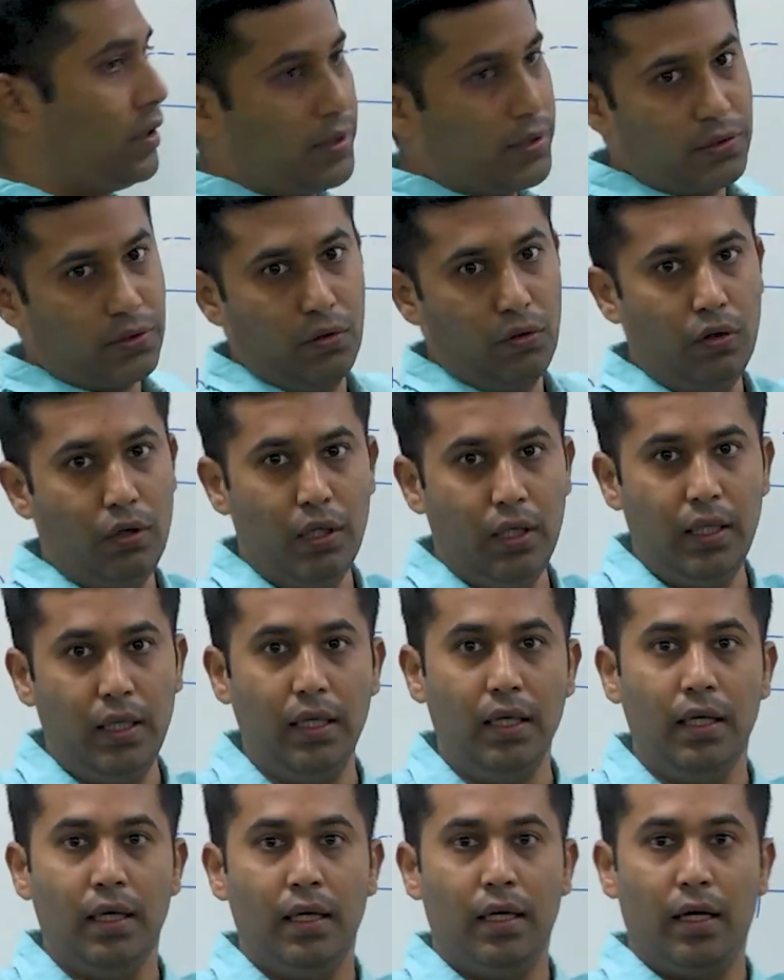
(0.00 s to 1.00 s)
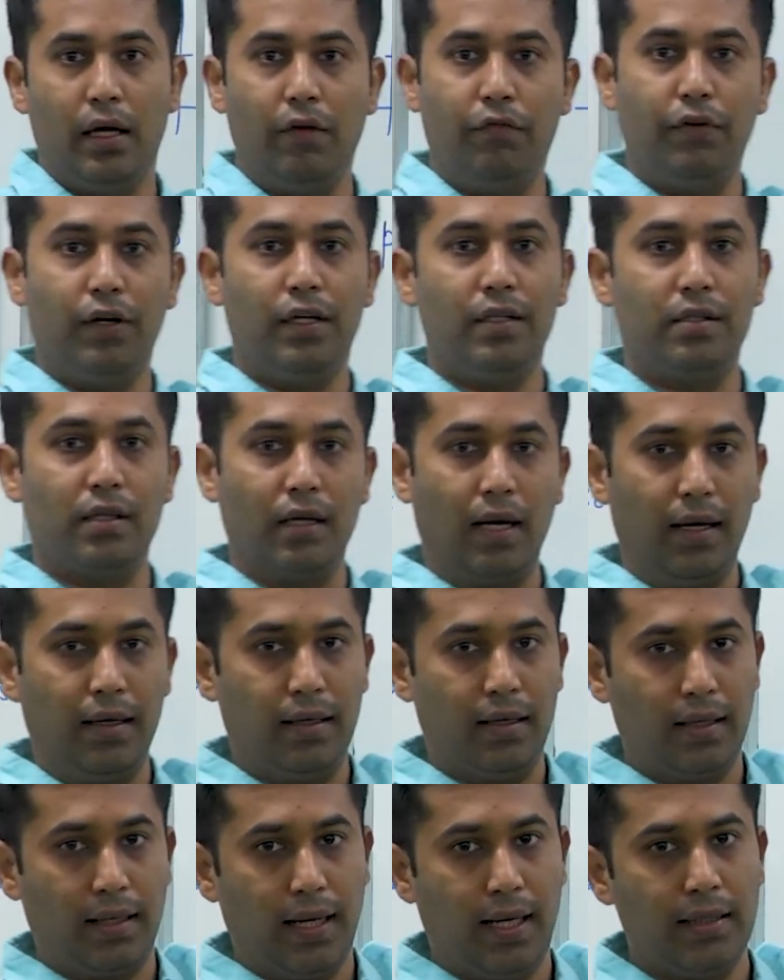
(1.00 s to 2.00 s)
this only if it is an
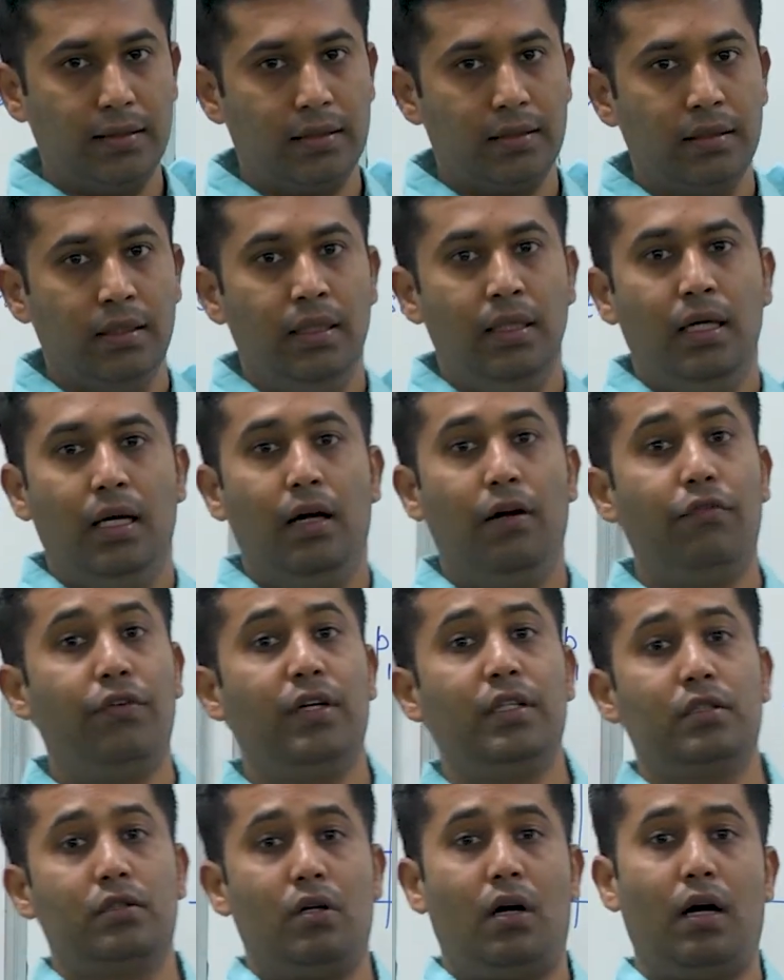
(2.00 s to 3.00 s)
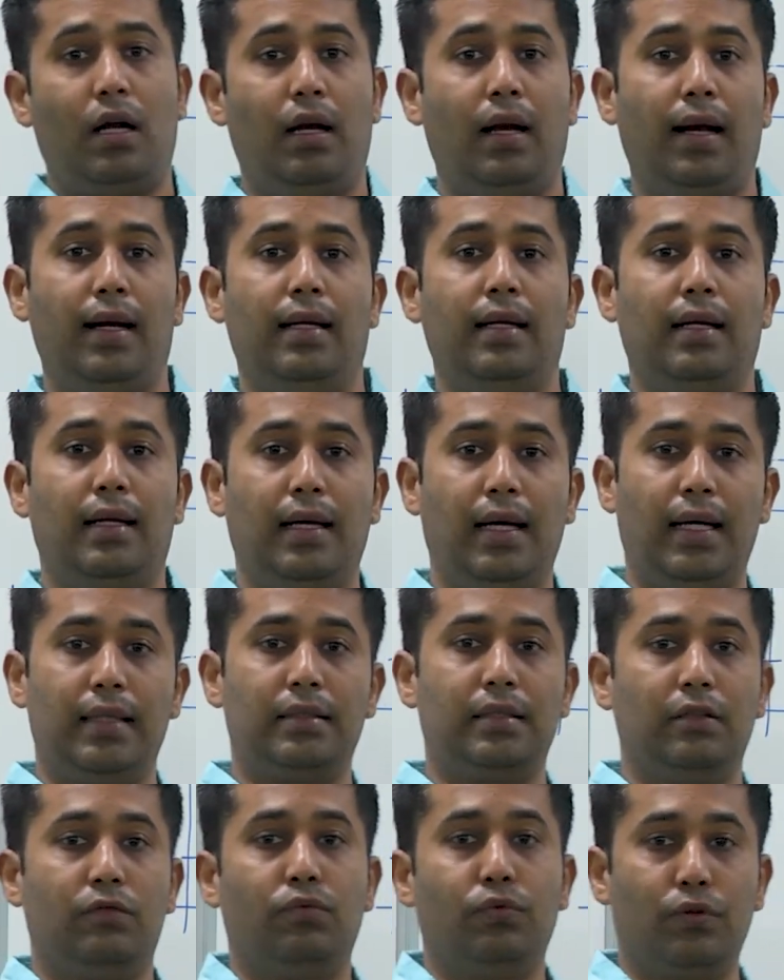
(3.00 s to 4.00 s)
ideal gas. If it is not an ideal
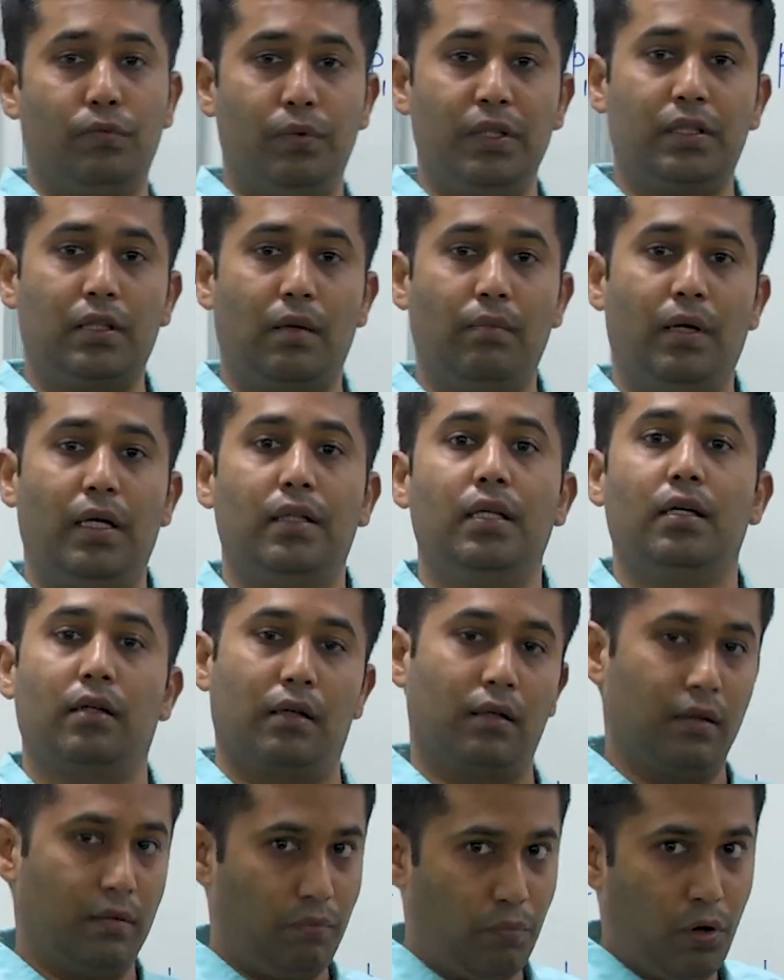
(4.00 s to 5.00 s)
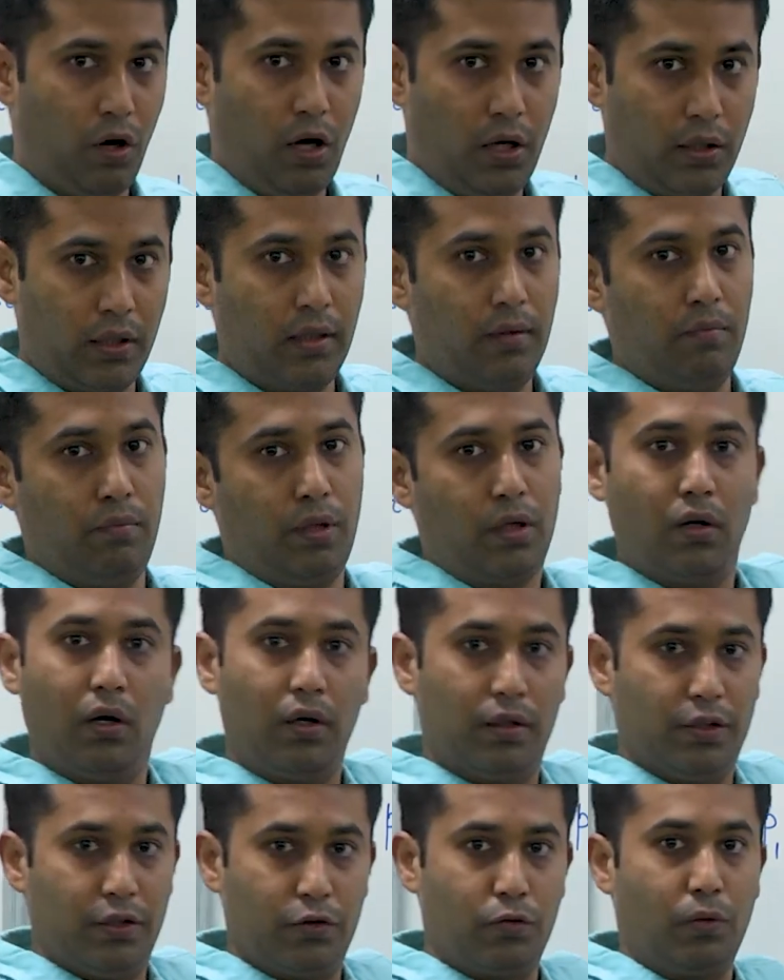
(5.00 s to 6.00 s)
gas, it would be some other plot, but
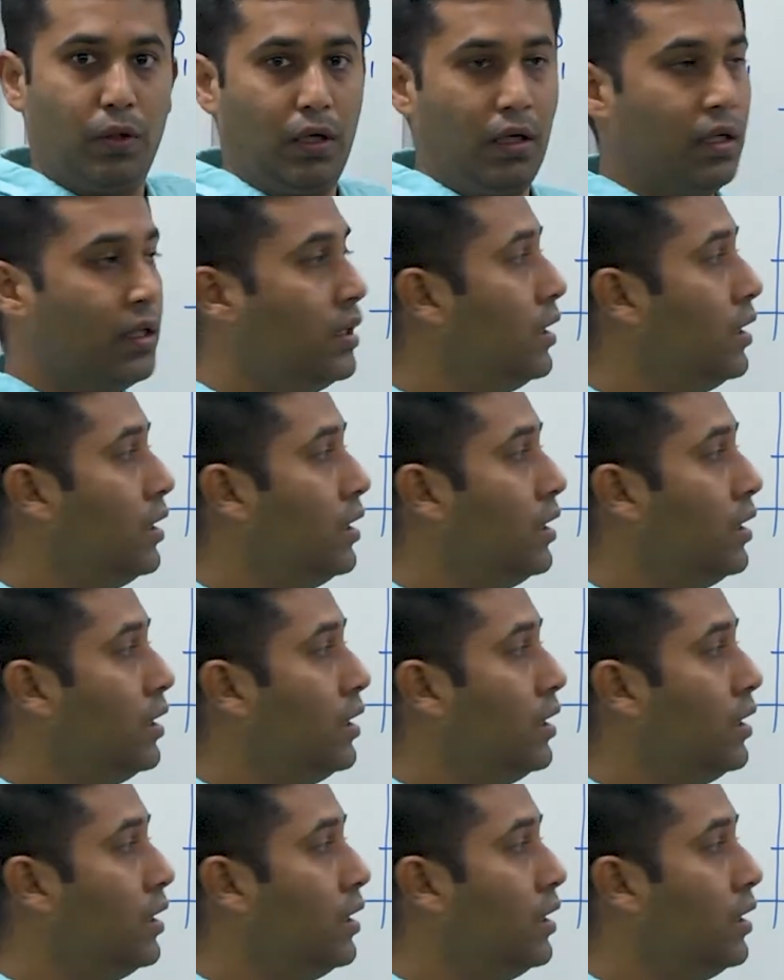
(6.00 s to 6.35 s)
not this one,